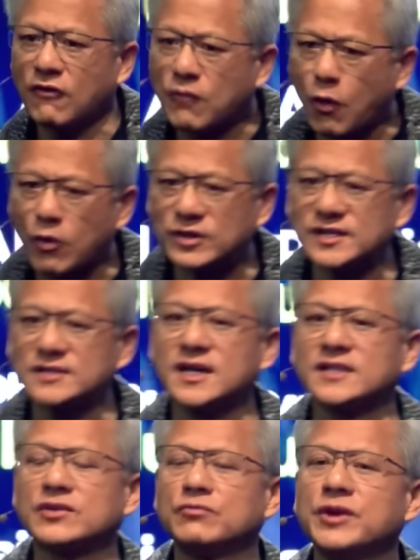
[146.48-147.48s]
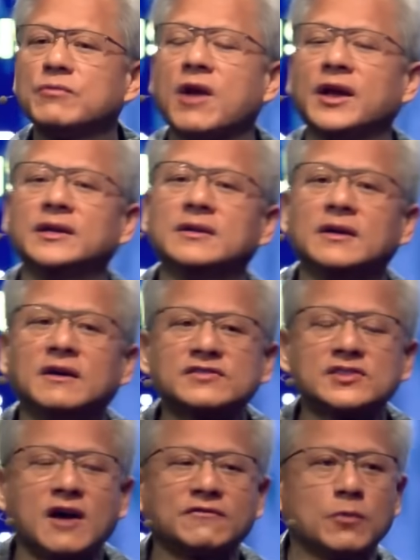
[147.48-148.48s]
Of course, it takes a rewrite of
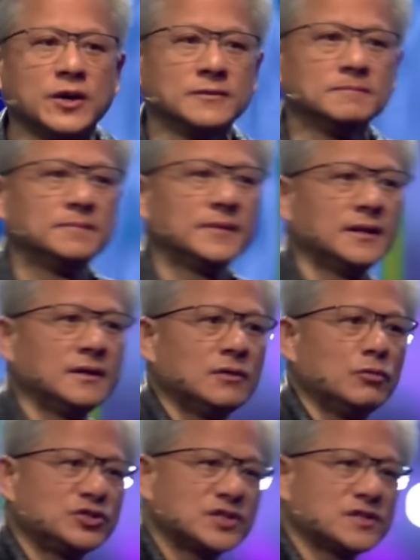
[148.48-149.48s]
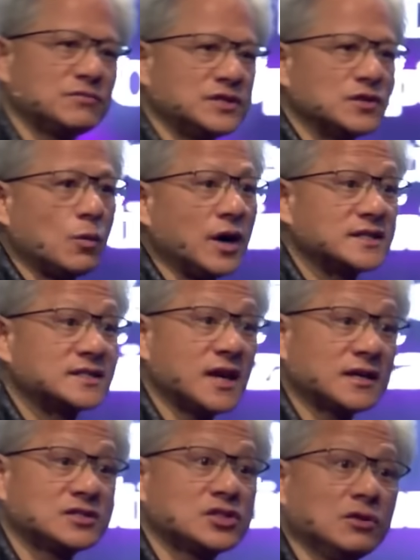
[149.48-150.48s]
software, which is the reason why it's
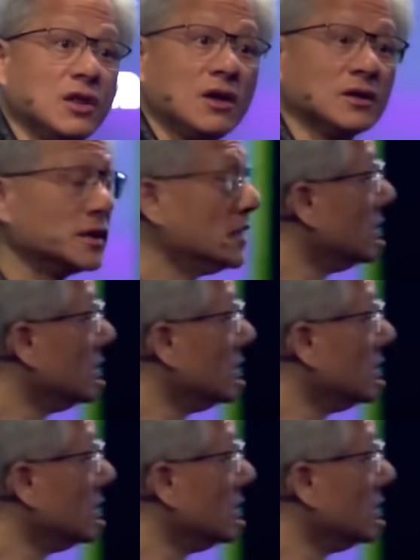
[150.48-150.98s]
taken so long.